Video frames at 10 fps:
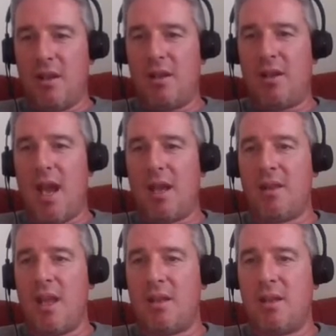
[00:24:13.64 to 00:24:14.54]

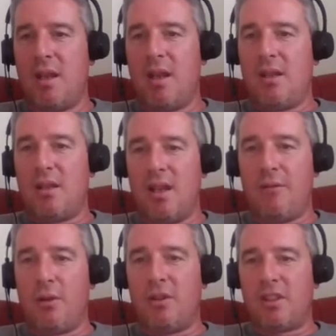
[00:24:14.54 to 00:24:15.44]
and then
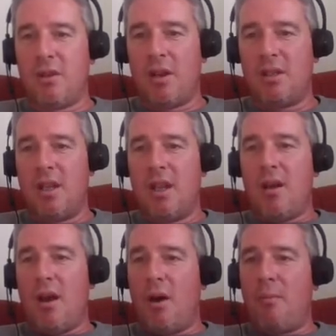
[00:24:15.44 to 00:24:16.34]
delivered on site
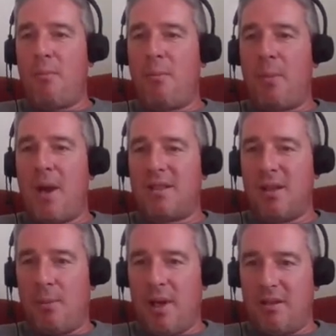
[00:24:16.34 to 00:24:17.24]
are better
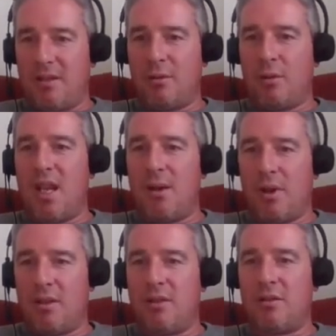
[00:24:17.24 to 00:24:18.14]
placed to enable
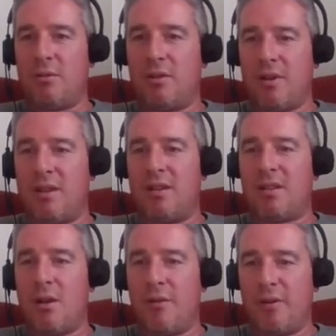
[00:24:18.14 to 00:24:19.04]
a digital thread. They
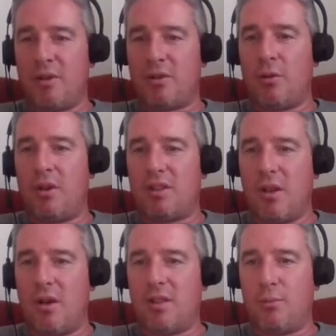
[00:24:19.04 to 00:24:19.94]
start from a stronger
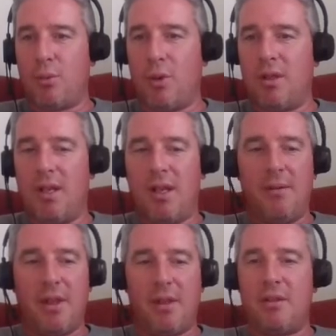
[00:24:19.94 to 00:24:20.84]
starting point
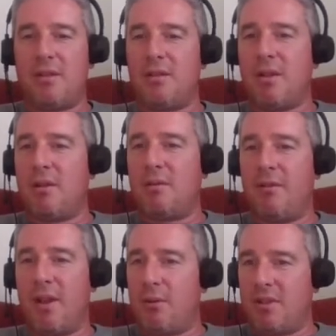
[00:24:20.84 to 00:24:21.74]
than
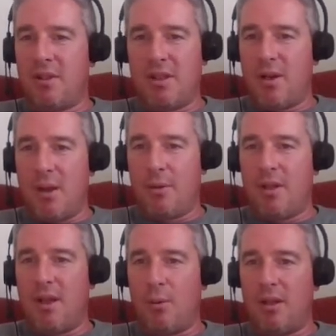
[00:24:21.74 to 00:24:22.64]
developments that don't happen
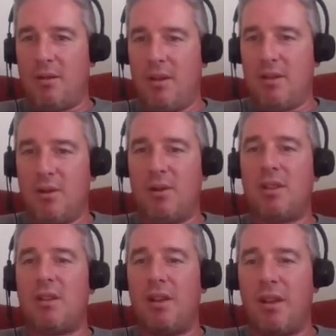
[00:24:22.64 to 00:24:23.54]
in that way. So it's
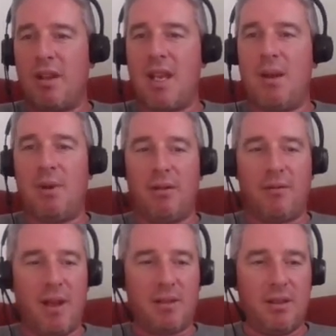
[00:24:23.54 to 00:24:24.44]
another enabling
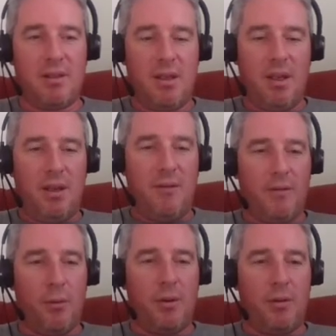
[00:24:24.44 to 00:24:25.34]
factor
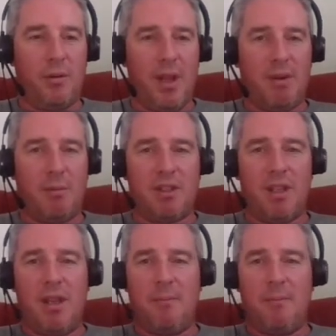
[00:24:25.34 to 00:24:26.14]
for MMC.